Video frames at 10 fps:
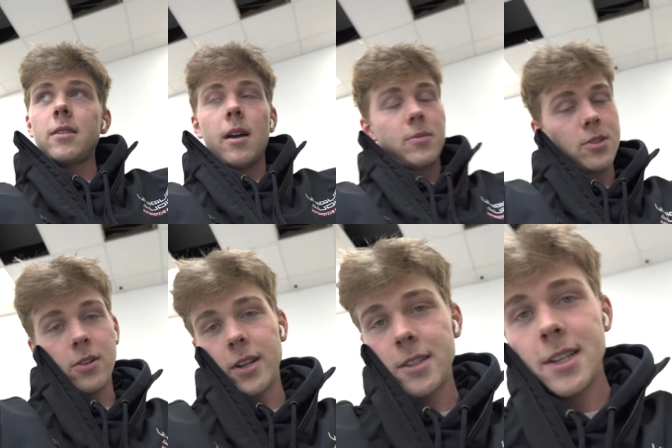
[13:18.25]
I'm
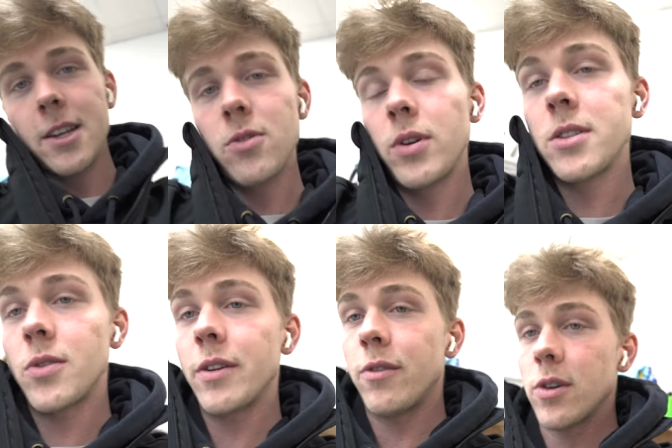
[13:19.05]
still gonna say
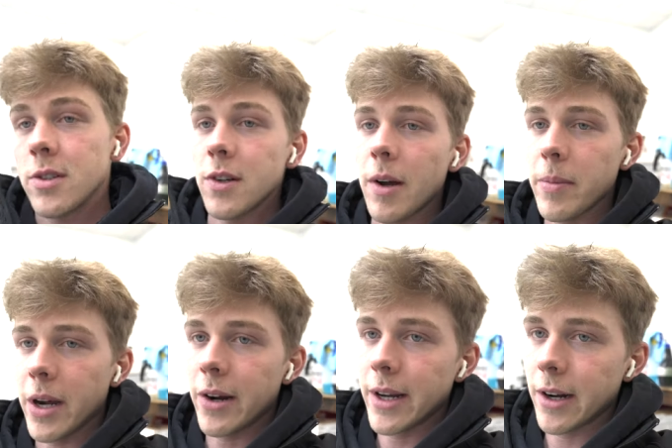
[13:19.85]
2024 is still gonna be
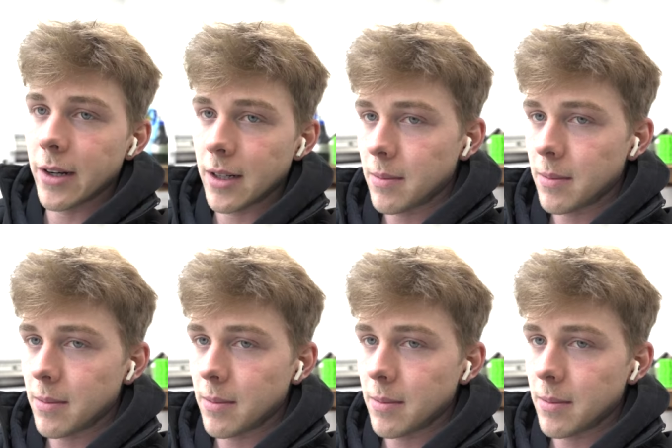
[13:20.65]
our year.